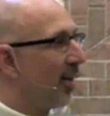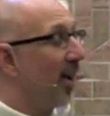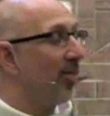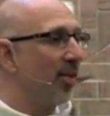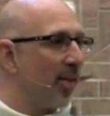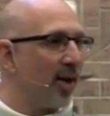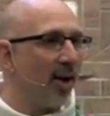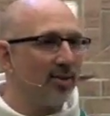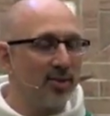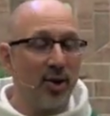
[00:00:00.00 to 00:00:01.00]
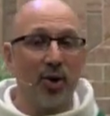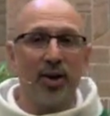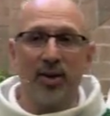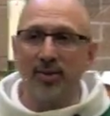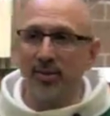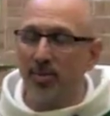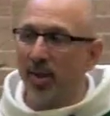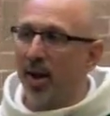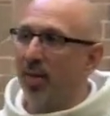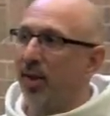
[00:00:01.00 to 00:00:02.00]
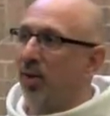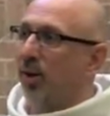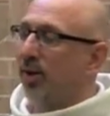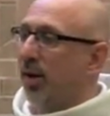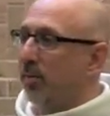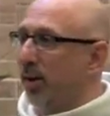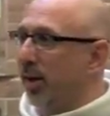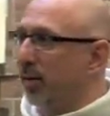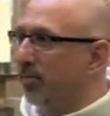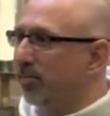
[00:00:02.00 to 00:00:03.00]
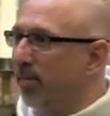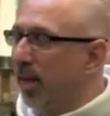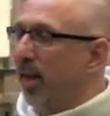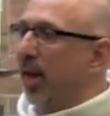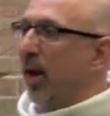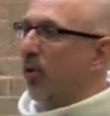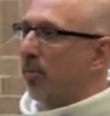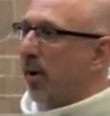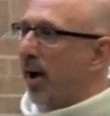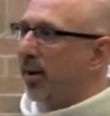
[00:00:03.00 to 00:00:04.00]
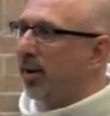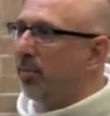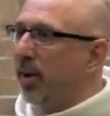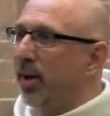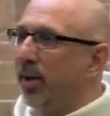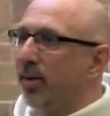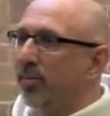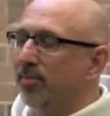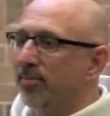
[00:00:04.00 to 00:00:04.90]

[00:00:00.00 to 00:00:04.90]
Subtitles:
And then they got serious, and they looked at me and reminded me